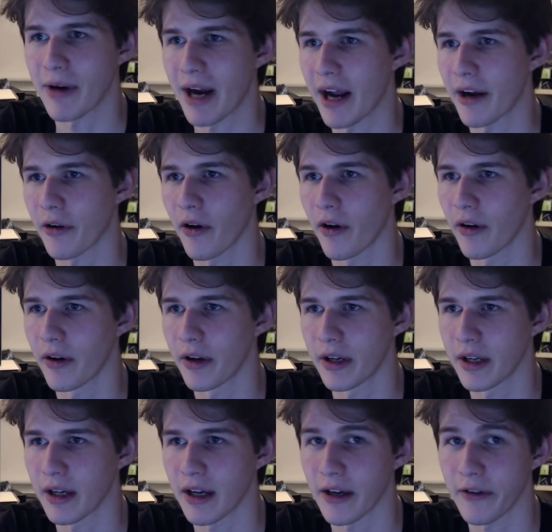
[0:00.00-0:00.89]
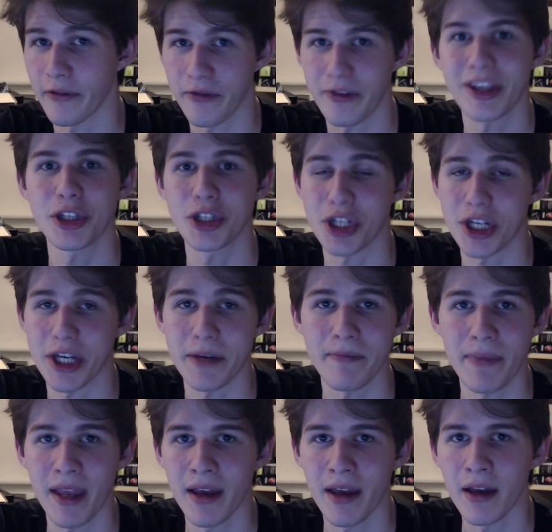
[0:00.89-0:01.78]
on Fiji.
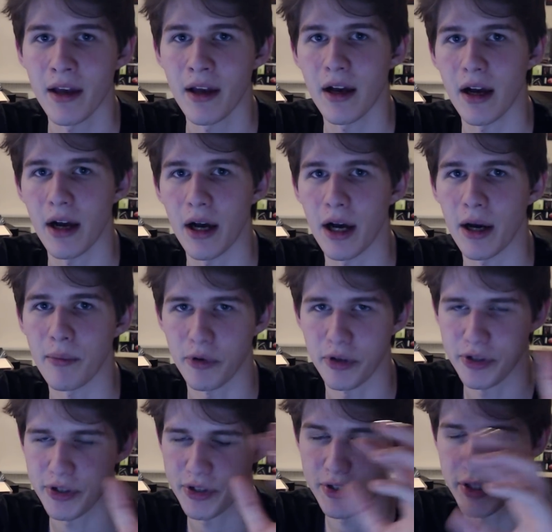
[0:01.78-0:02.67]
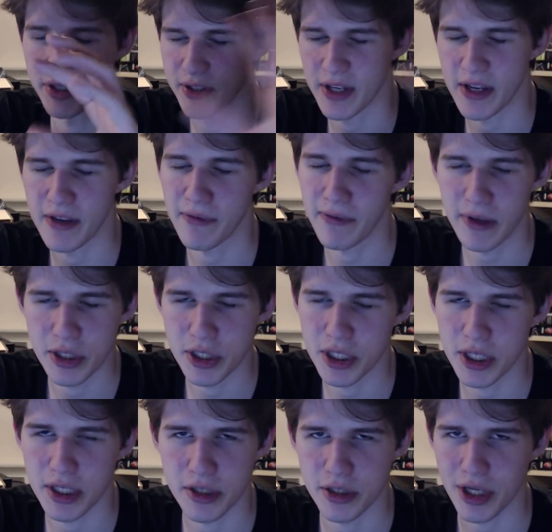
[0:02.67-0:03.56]
We're just going to say
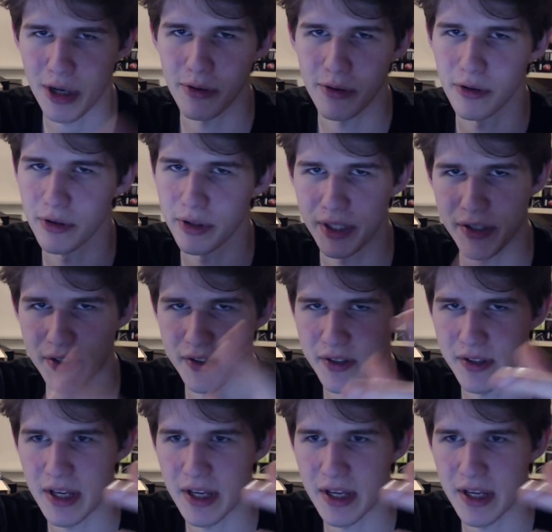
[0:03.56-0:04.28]
Fiji in general because